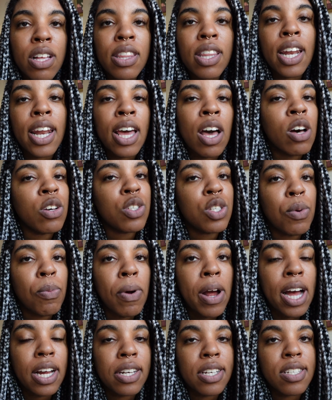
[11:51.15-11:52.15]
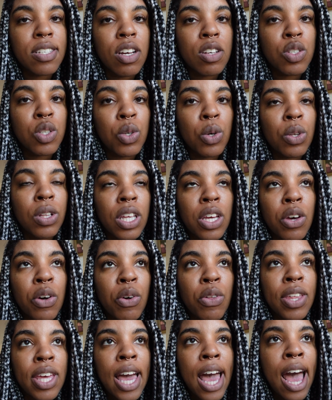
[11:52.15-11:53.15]
And then I also practice on
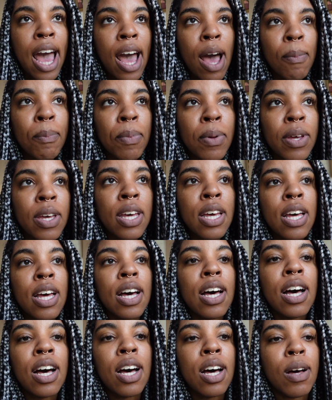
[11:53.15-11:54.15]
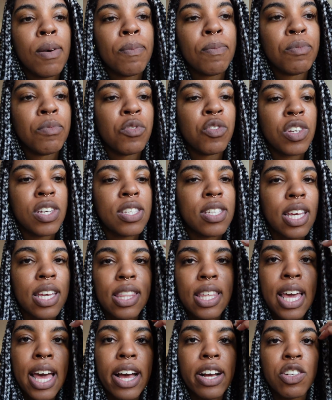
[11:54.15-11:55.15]
Duolingo, the app, um, just like
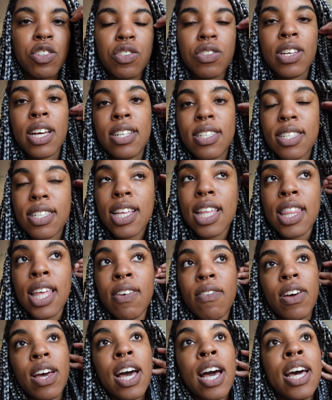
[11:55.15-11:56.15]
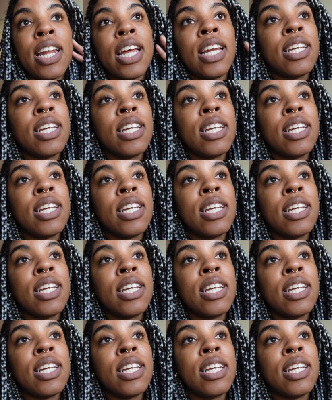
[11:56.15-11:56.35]
the exercises that they've had.